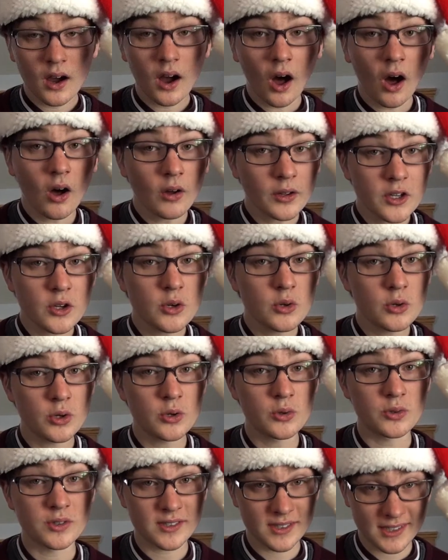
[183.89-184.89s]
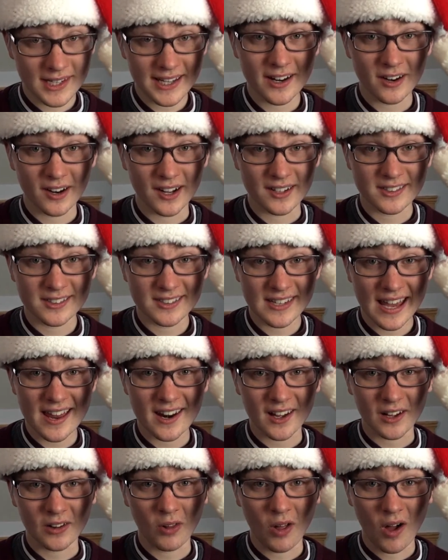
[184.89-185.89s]
All you who sneer at
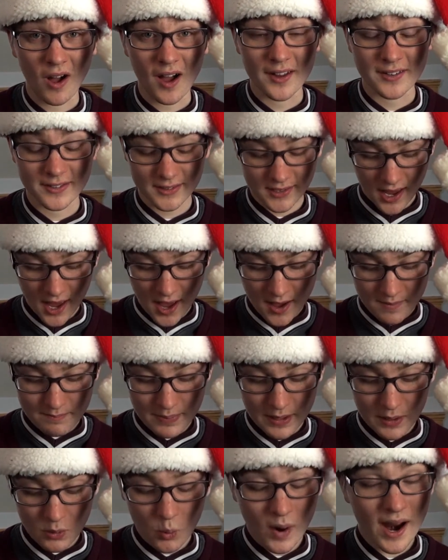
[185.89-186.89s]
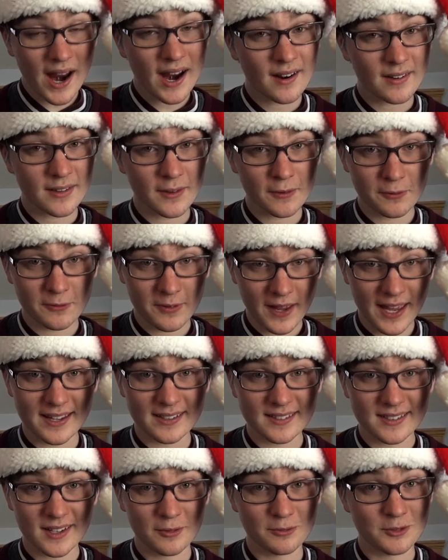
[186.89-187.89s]
Santa Claus, beware the
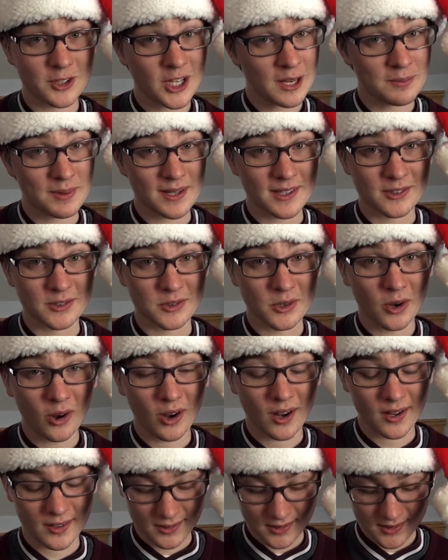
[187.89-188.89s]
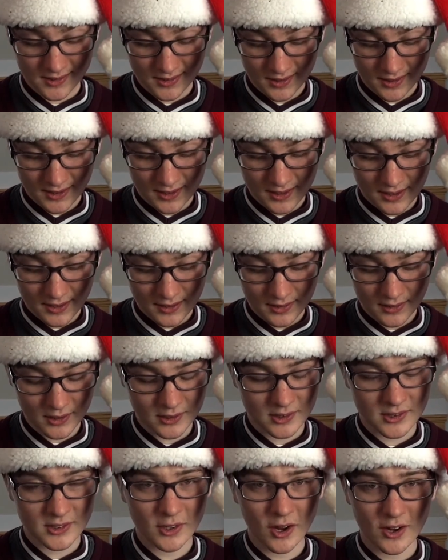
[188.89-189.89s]
fate of J.B.'s Dawes.
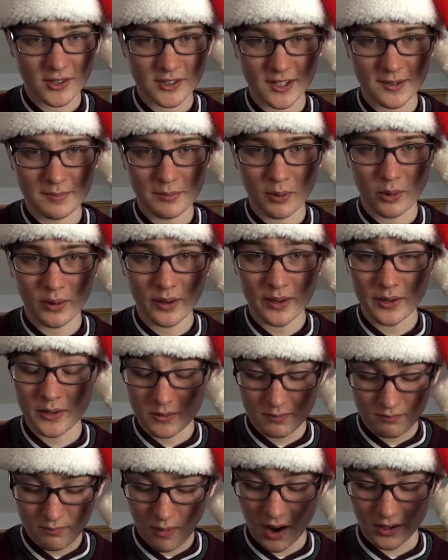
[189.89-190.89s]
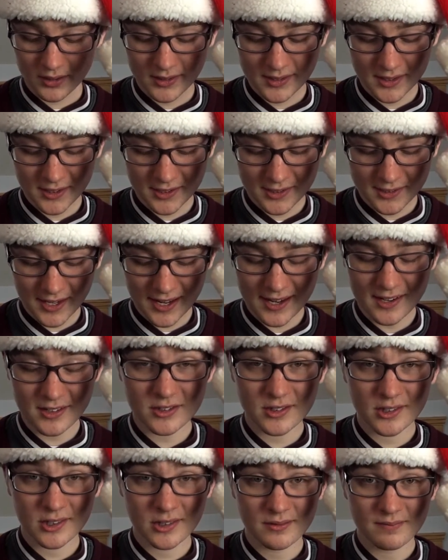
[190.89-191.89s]
The saucy boy who mocked the
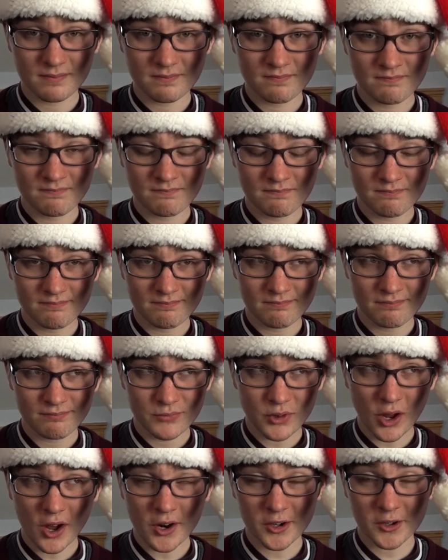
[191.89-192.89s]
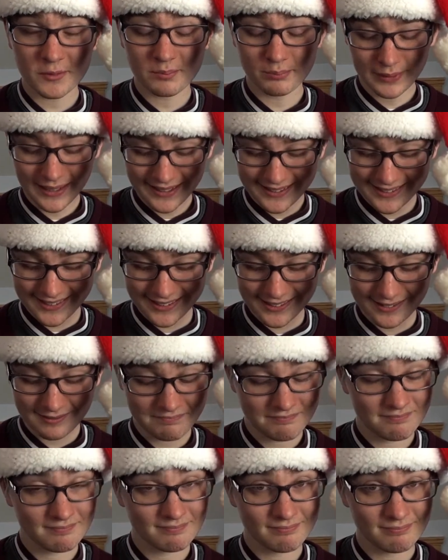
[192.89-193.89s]
saint, Donner and Blitzen
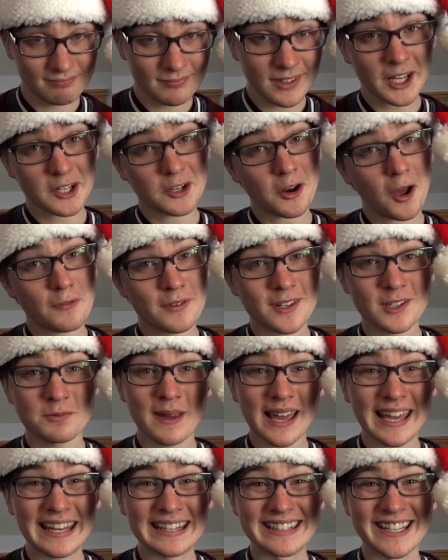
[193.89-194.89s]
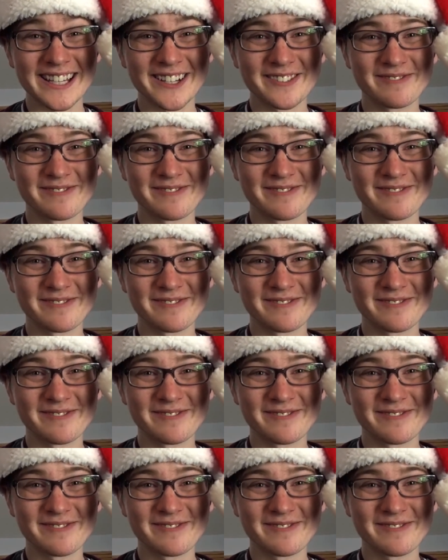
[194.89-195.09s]
licked off his paint.